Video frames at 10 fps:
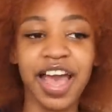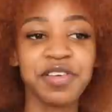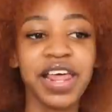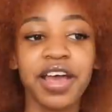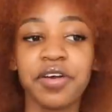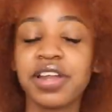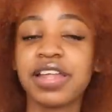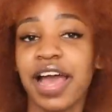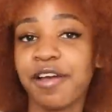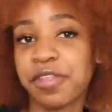I feel like I
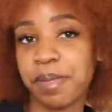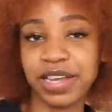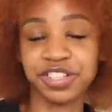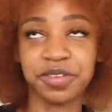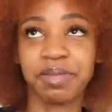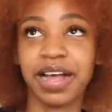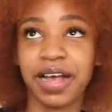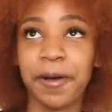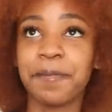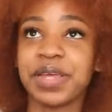already have the passion
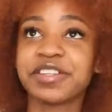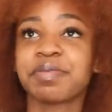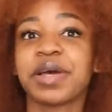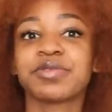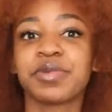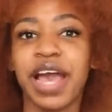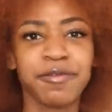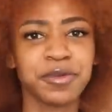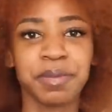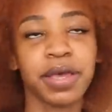back a bit, but we
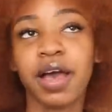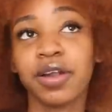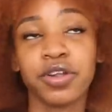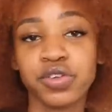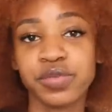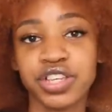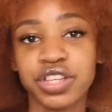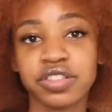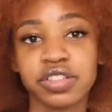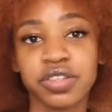have to make a lot of
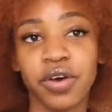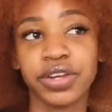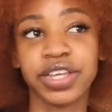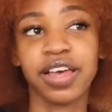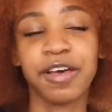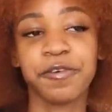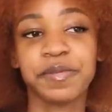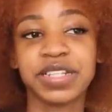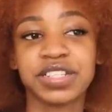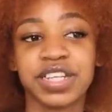changes on here for
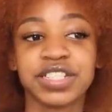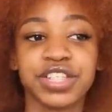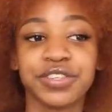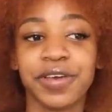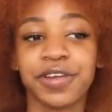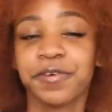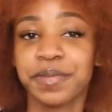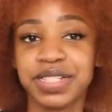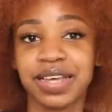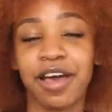me to continue and
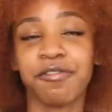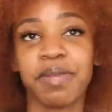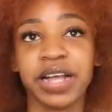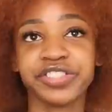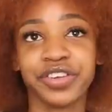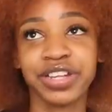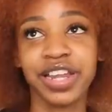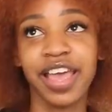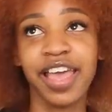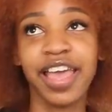for me to have passion.